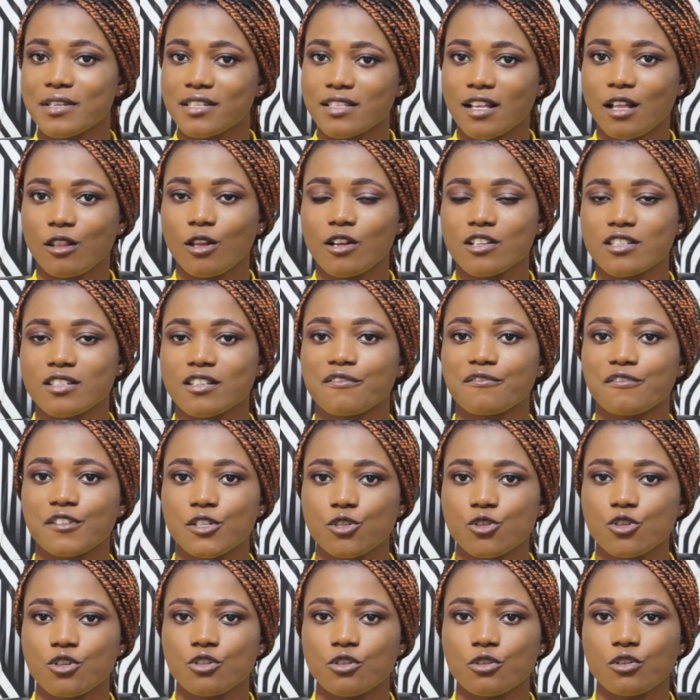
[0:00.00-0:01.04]
Mr. Logic
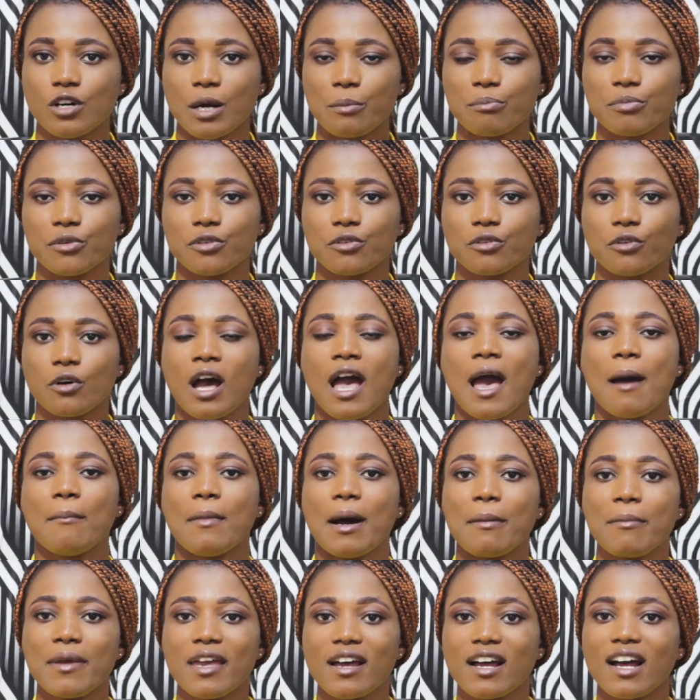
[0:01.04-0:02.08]
video, no crampono.
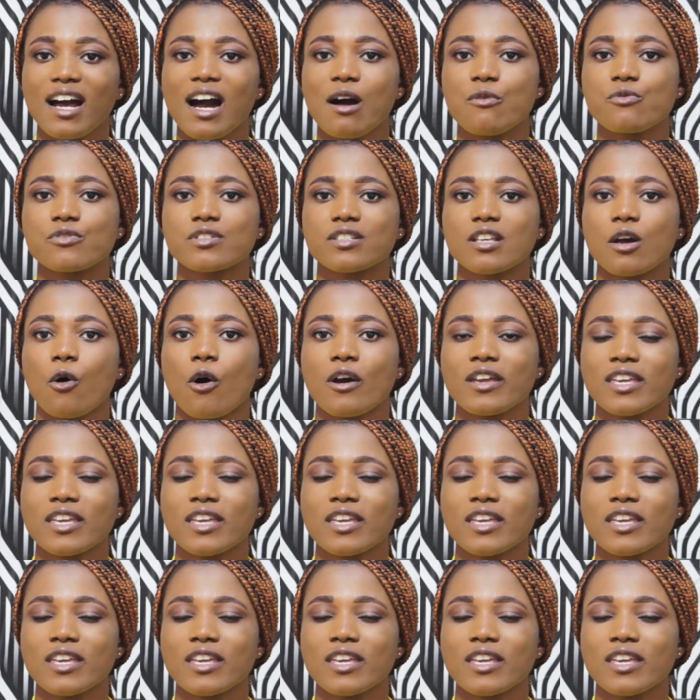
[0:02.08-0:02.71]
My main car will sell